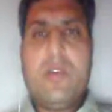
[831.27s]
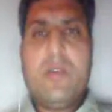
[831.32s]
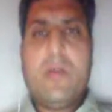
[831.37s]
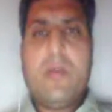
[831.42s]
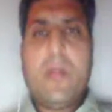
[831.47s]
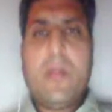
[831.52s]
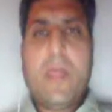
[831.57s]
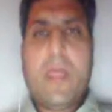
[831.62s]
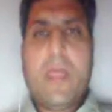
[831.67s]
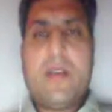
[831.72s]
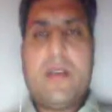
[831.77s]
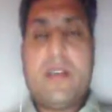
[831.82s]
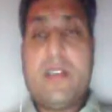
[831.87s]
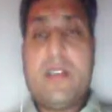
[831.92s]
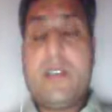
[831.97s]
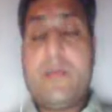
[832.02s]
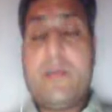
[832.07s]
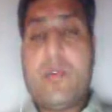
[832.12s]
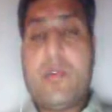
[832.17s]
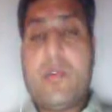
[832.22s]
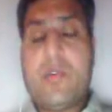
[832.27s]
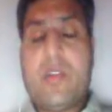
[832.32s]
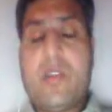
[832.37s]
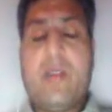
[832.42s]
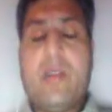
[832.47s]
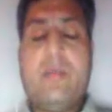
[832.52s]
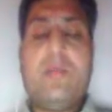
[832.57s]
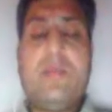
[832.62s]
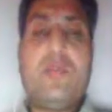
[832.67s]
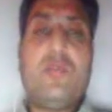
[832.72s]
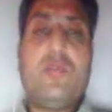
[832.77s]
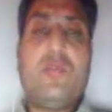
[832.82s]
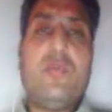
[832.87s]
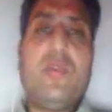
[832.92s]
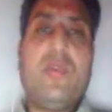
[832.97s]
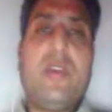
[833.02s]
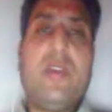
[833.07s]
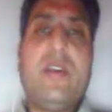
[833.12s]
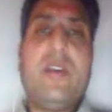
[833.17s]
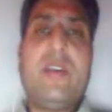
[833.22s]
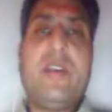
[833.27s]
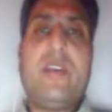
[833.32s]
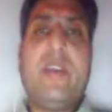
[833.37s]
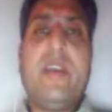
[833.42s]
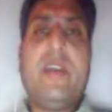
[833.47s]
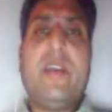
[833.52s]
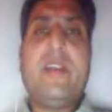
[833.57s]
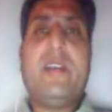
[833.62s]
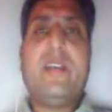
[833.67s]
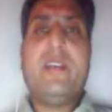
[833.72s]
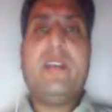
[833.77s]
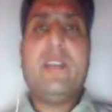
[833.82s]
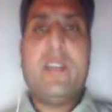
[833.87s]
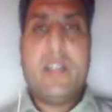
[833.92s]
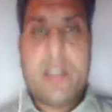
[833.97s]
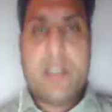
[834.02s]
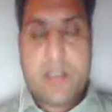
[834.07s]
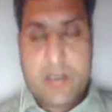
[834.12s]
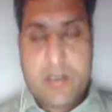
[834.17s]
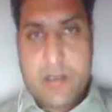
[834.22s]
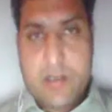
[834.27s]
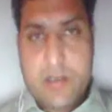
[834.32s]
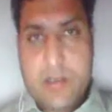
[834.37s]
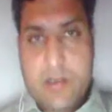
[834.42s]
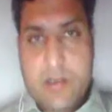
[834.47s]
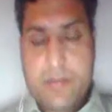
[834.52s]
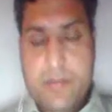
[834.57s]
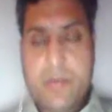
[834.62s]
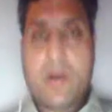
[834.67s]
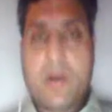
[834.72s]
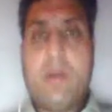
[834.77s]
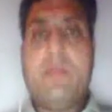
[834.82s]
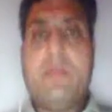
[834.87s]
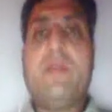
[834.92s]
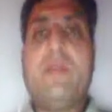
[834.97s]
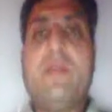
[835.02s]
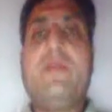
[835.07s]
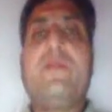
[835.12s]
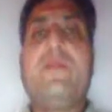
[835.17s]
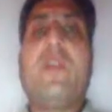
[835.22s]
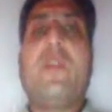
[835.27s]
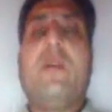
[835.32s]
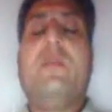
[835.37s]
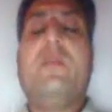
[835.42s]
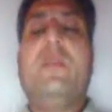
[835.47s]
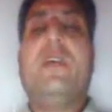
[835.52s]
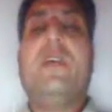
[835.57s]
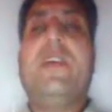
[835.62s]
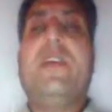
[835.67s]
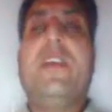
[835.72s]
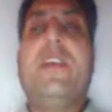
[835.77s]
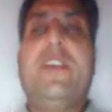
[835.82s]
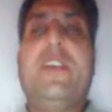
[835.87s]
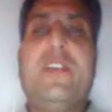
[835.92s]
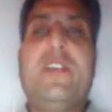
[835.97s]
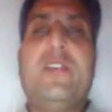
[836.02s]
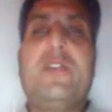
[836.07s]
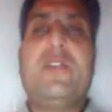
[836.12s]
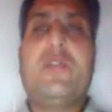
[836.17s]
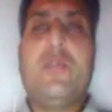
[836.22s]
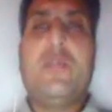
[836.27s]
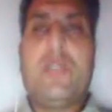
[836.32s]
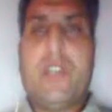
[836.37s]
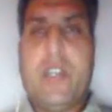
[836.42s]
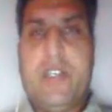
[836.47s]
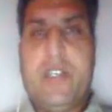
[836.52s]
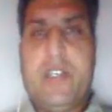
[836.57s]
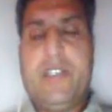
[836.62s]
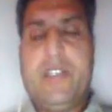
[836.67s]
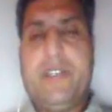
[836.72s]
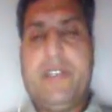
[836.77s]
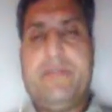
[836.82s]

under this program, to eradicate this problem from the Asian society.